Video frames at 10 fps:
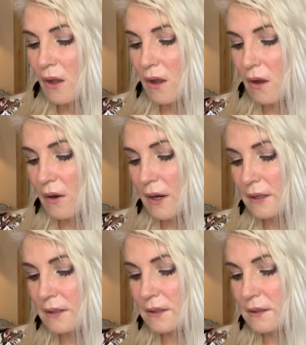All right.
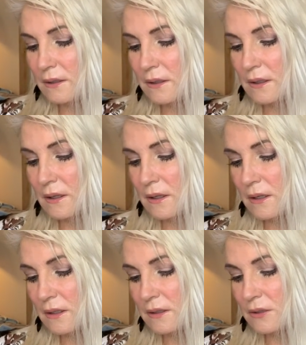
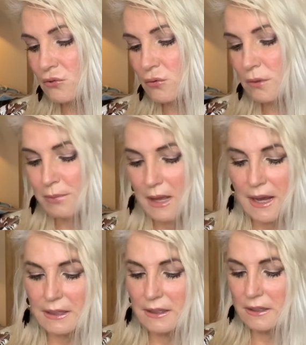The true
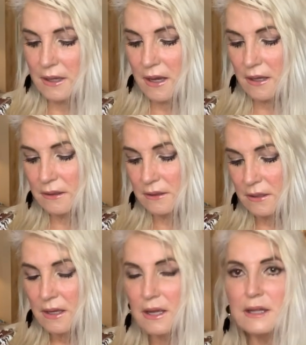black. Yeah.
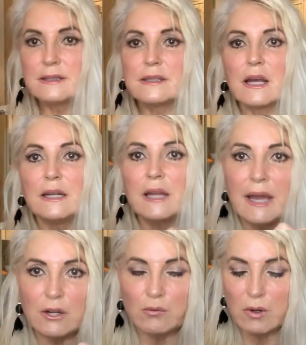It's got
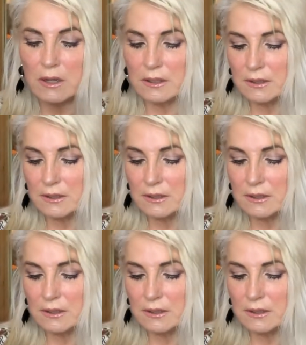Lycra.